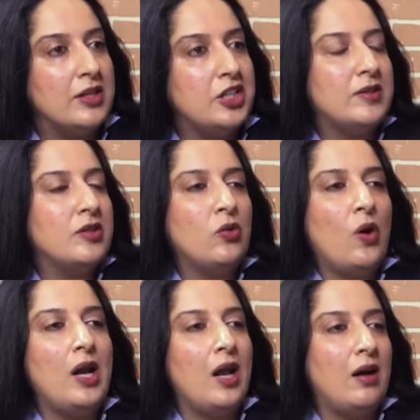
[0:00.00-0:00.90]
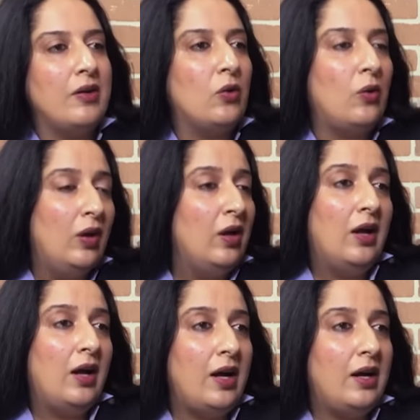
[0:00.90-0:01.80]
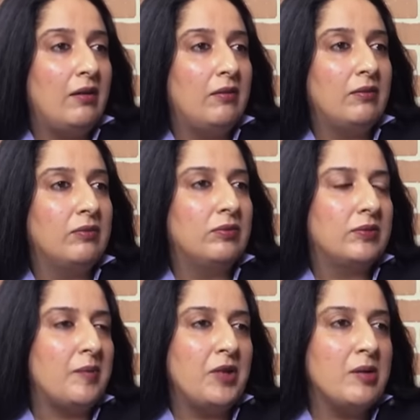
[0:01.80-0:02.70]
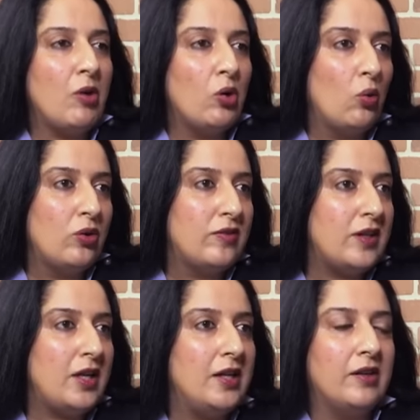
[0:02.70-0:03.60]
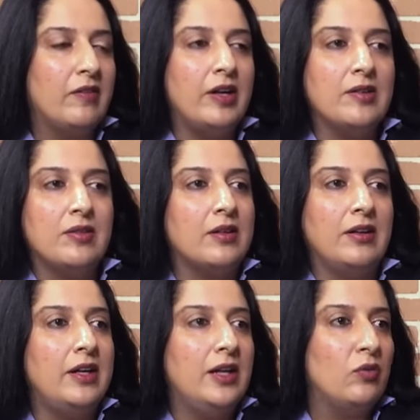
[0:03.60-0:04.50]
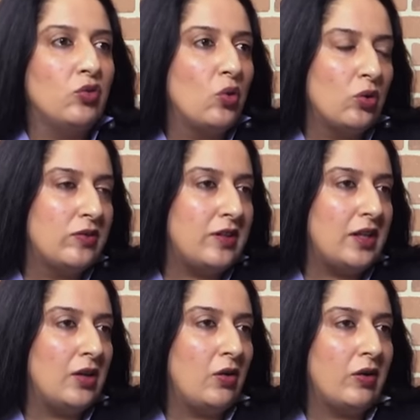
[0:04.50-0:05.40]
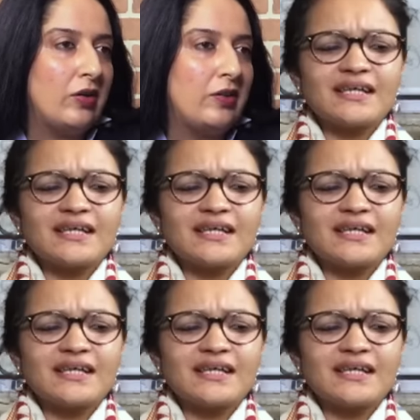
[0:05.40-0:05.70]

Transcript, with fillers: And she says, you know, I love, you know, uh, something about Godse and the greatest Indian was Godse or...